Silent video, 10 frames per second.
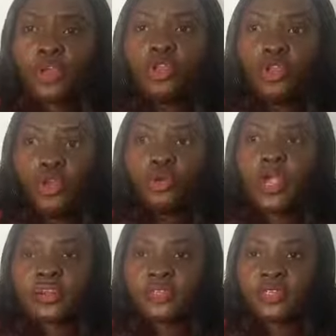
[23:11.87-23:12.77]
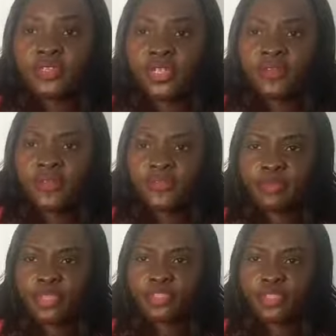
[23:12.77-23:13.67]
Look after yourself as
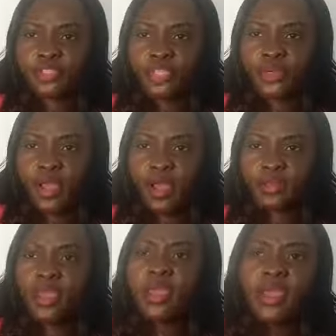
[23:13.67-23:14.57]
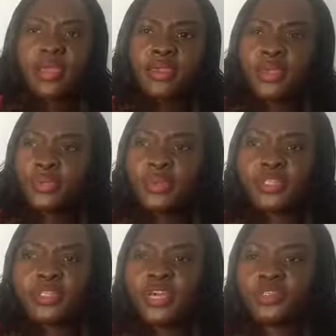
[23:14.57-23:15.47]
much as you can. Keep in
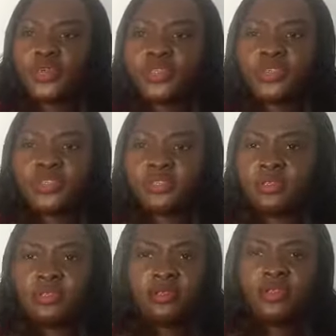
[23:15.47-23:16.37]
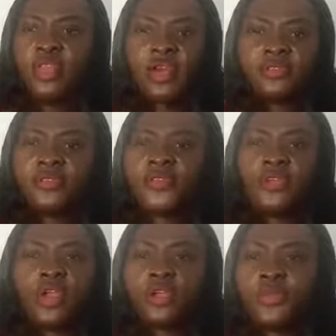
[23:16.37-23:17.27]
touch with your nurse if you've
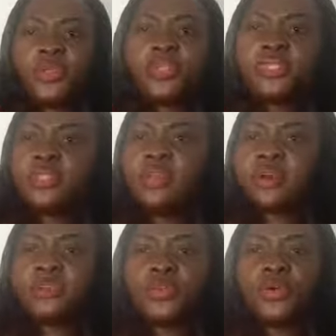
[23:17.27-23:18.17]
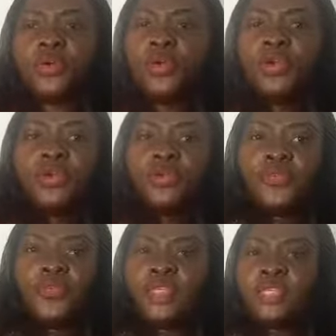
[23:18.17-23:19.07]
got a community nurse, or if
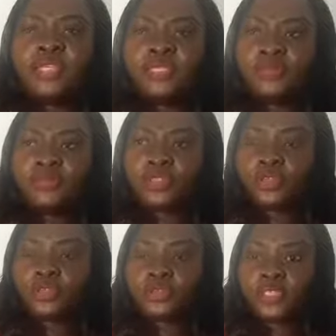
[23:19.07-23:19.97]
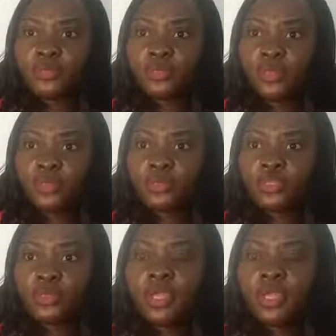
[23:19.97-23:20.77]
you need some sort of support.